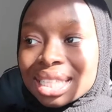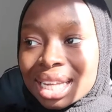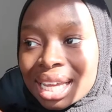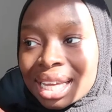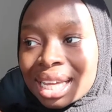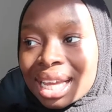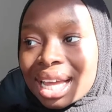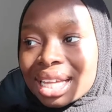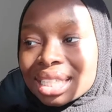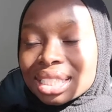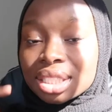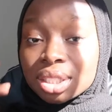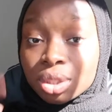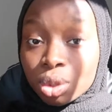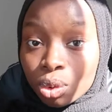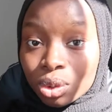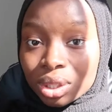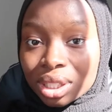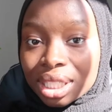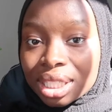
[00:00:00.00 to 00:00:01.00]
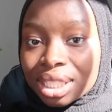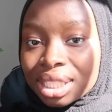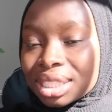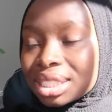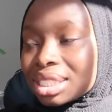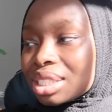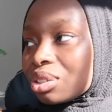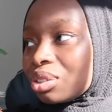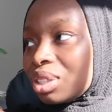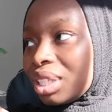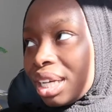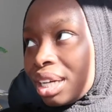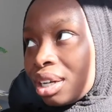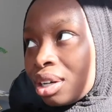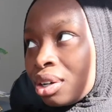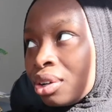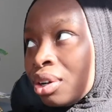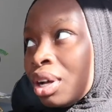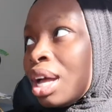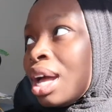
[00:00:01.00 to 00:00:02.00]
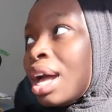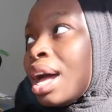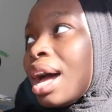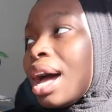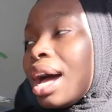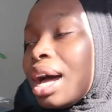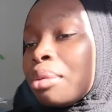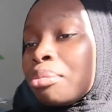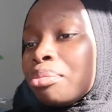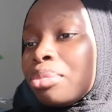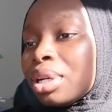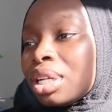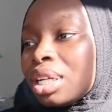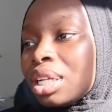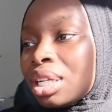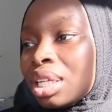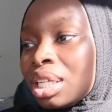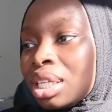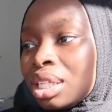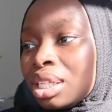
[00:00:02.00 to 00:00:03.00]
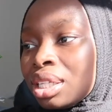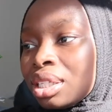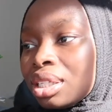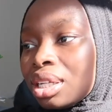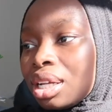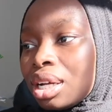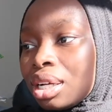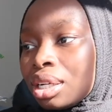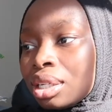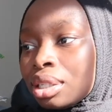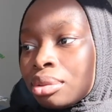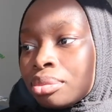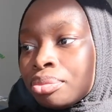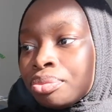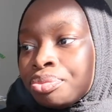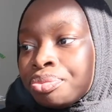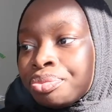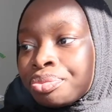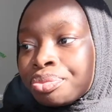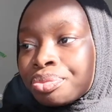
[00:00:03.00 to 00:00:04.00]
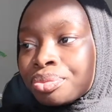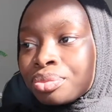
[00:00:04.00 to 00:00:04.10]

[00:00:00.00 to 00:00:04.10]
night I soaked it, so now I'm putting it um